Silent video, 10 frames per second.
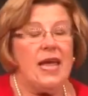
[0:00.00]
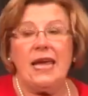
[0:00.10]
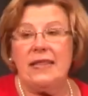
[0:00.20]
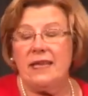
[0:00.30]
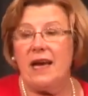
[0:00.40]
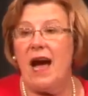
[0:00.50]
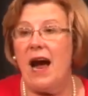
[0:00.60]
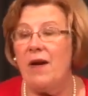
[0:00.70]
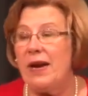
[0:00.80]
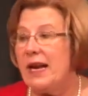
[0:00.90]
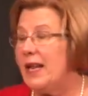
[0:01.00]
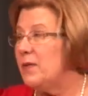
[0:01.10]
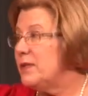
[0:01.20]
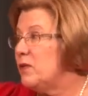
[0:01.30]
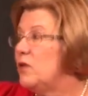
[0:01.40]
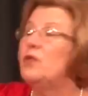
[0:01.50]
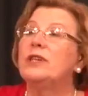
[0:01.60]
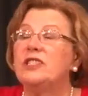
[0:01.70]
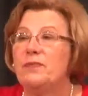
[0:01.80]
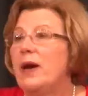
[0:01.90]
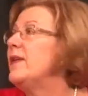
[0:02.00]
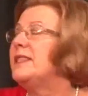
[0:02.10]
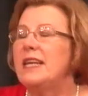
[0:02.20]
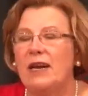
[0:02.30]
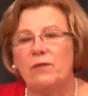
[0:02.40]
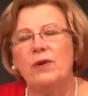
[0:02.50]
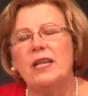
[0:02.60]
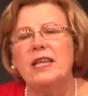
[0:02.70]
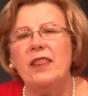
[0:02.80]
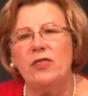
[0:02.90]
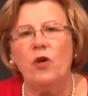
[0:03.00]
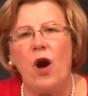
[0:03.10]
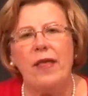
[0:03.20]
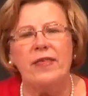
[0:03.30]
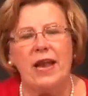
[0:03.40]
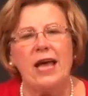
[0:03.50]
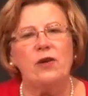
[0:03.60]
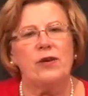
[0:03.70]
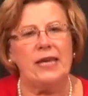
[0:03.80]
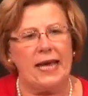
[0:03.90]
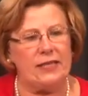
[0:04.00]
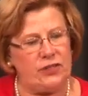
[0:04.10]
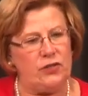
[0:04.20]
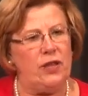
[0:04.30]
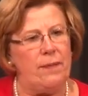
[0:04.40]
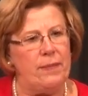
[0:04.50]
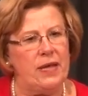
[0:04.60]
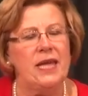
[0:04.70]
in the car, and there was a gorgeous berries, and I really thought that I could get to them.